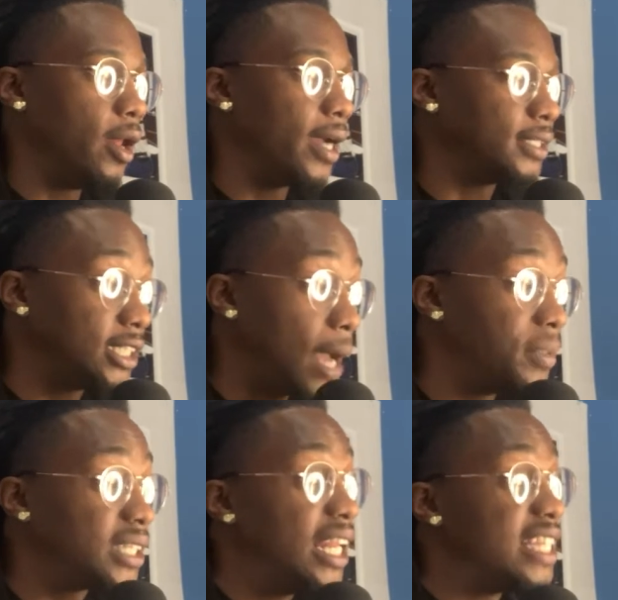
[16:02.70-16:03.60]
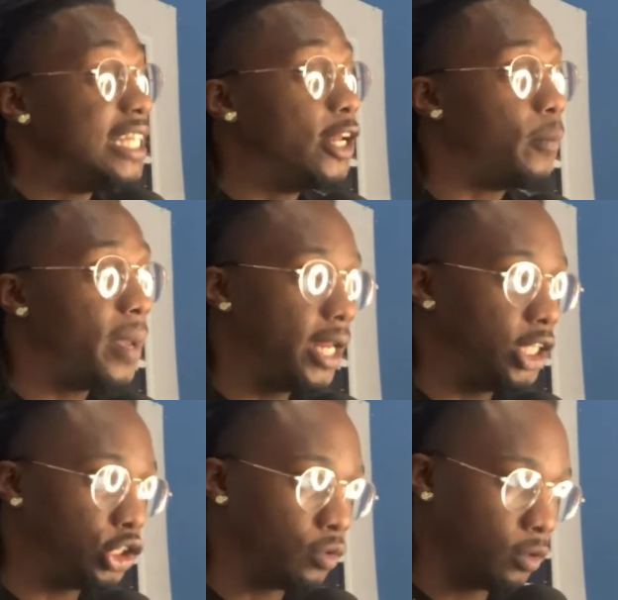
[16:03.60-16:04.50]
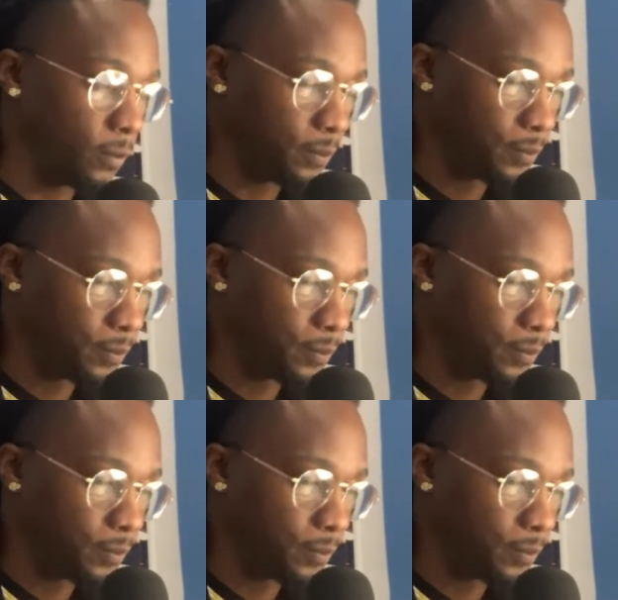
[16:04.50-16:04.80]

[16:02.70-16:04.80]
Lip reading: I'm gonna say Latino men in general.